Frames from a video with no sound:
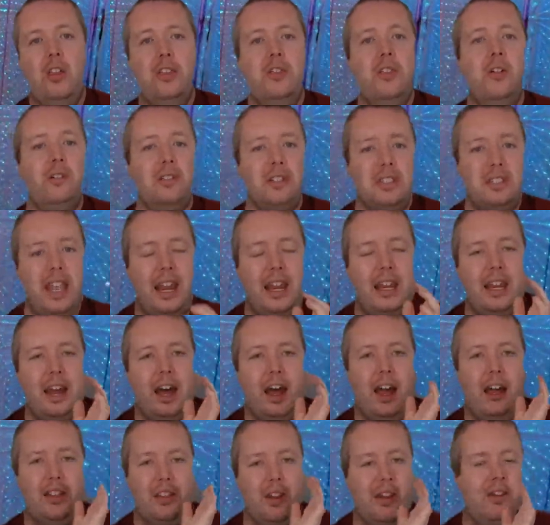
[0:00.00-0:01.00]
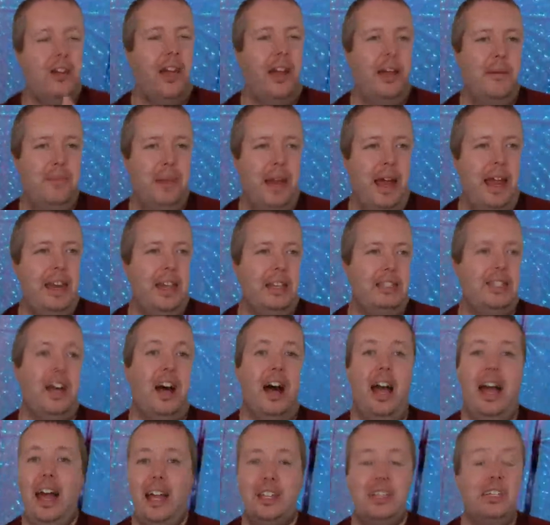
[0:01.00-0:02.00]
Not saying that I don't like planets.
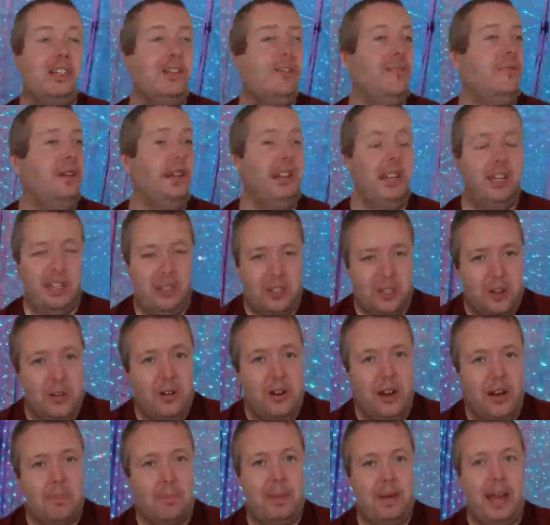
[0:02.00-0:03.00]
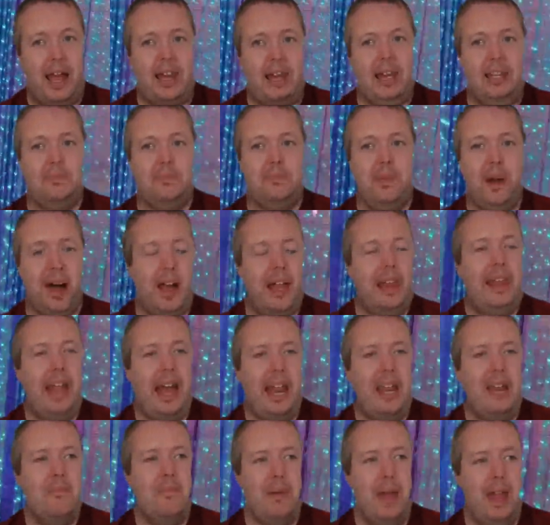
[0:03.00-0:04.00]
I actually really do love planets, but I
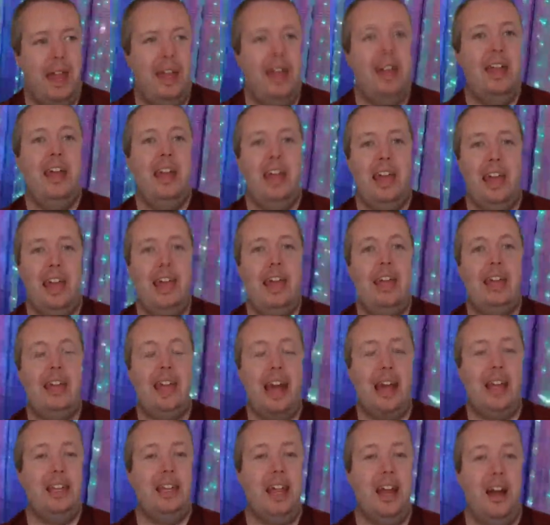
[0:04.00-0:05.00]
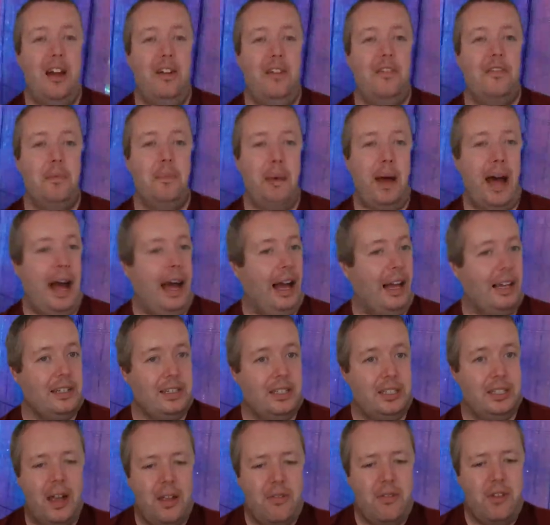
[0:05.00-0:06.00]
can admit it can get
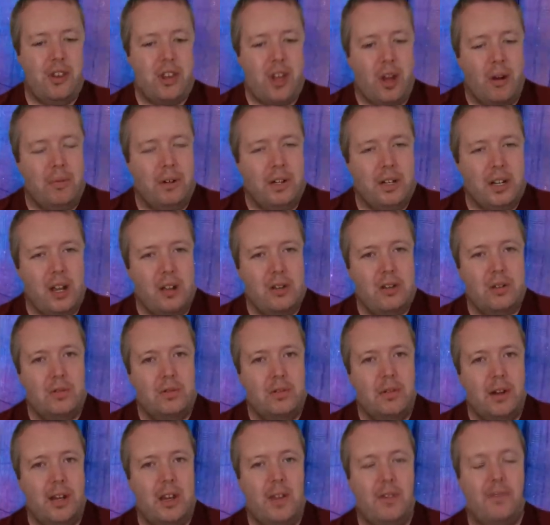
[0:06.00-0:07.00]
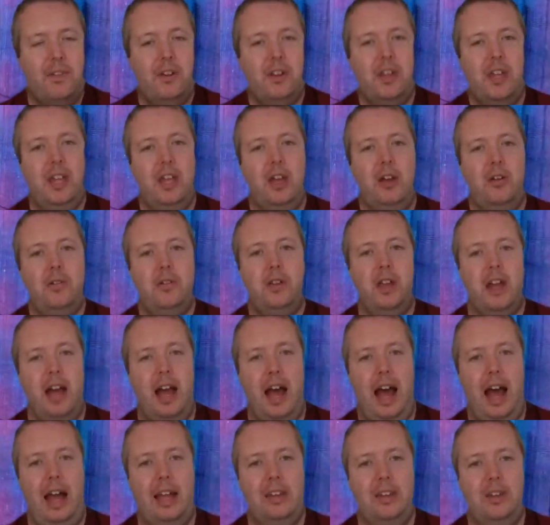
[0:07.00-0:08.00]
overpacked. But if you don't want to go all the way to Fukuoka
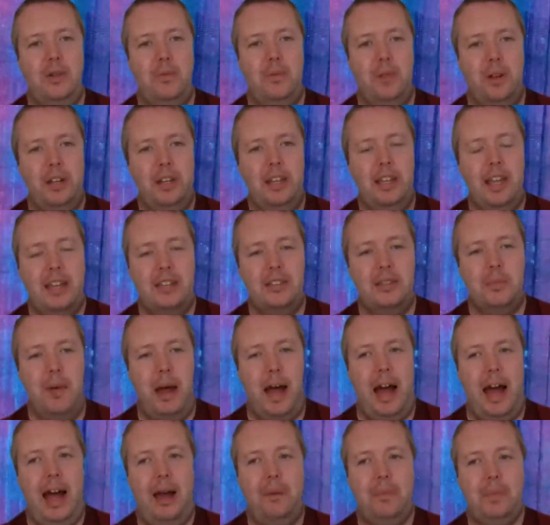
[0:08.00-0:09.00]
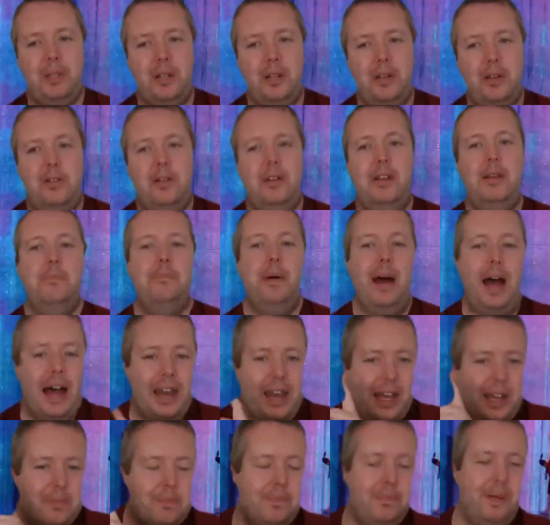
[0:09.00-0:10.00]
and you want to get some absolutely
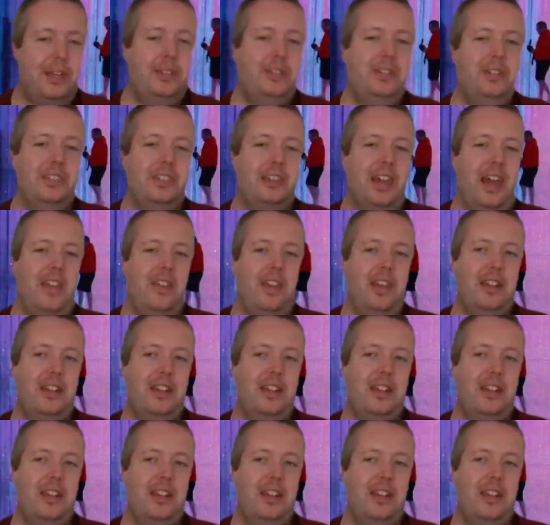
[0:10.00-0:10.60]
badass pictures like